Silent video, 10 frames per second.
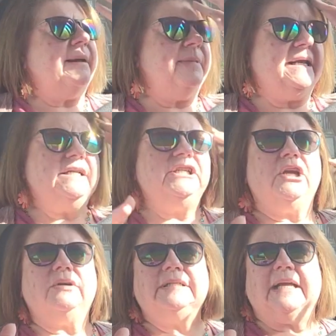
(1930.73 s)
I'm going to let you
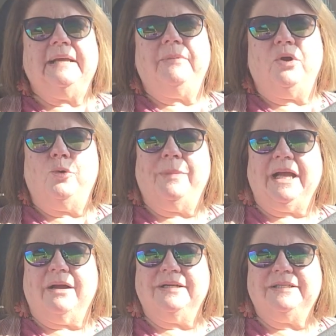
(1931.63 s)
go because I am home. My
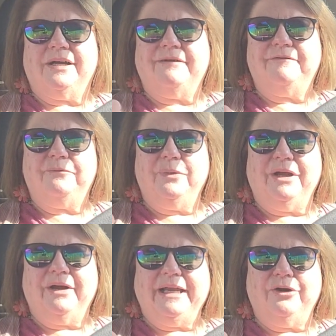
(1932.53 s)
car is off. We
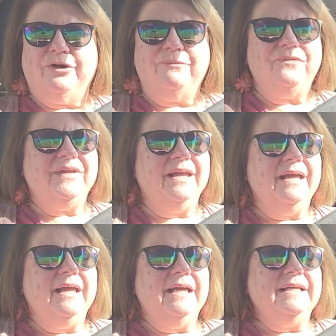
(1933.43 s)
are here.
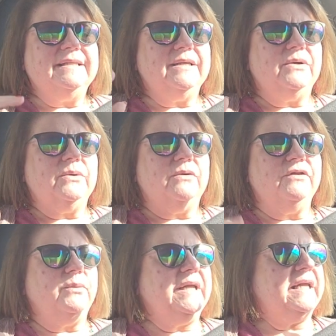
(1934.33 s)
So over
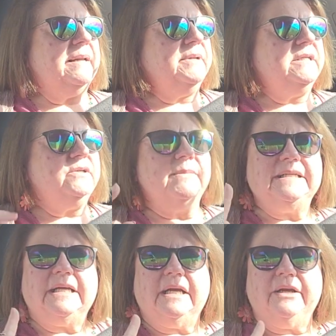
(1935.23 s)
the weekend, I'm going to do my
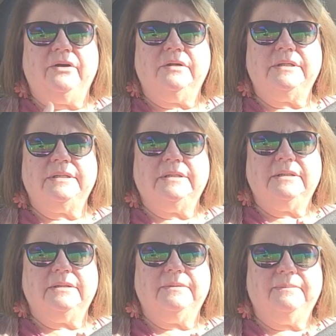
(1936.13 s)

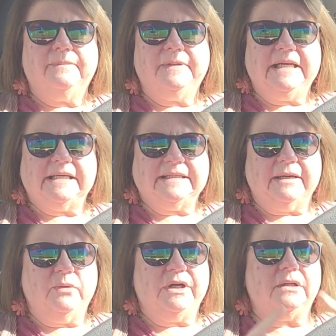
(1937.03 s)
tires. Yes,
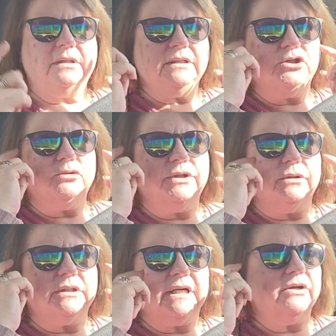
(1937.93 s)
I will. Do
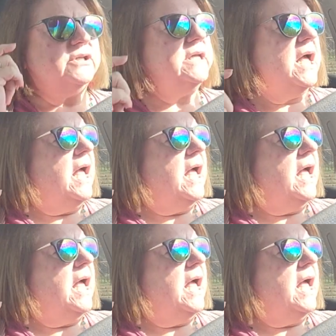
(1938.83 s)
your tires.